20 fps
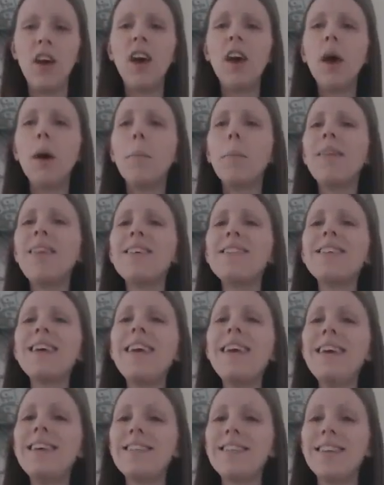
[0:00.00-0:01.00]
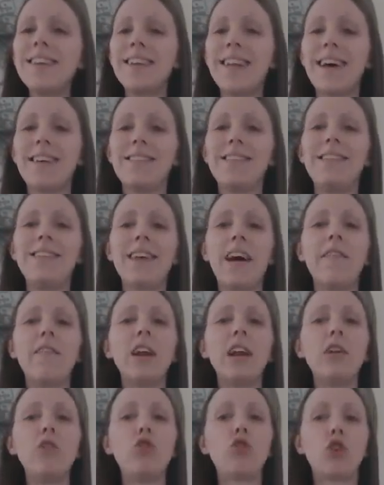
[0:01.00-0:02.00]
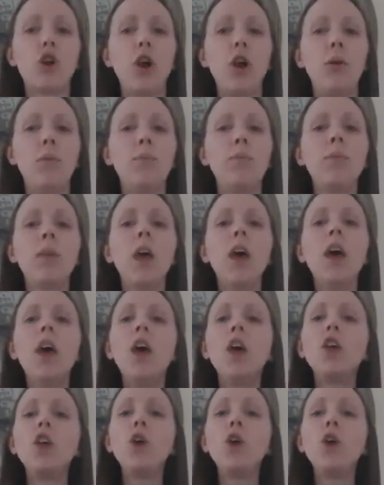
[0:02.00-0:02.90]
But this isn't necessarily true. You can